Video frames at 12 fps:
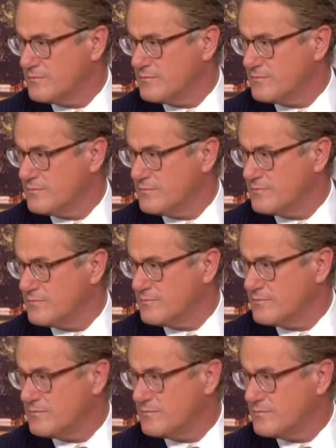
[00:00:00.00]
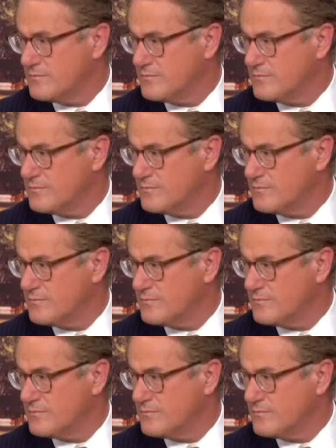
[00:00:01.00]

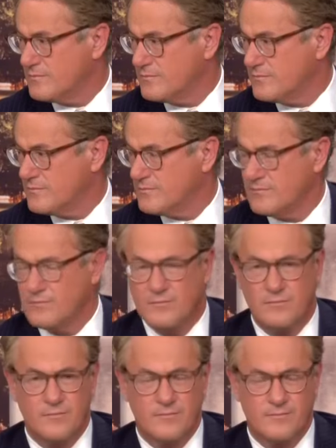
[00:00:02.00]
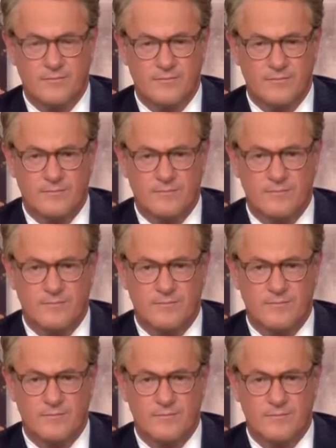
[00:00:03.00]

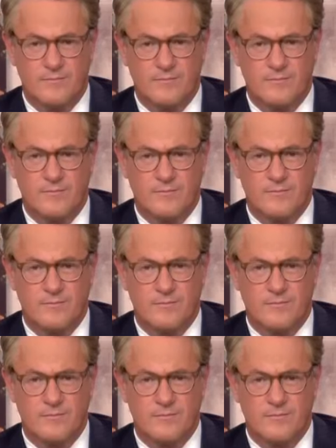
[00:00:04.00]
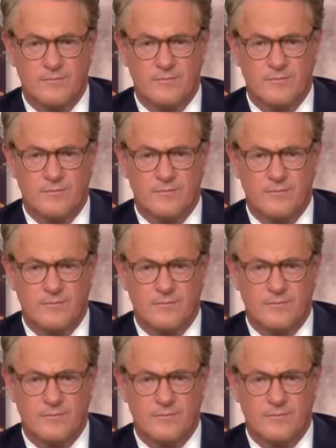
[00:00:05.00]
[no speech]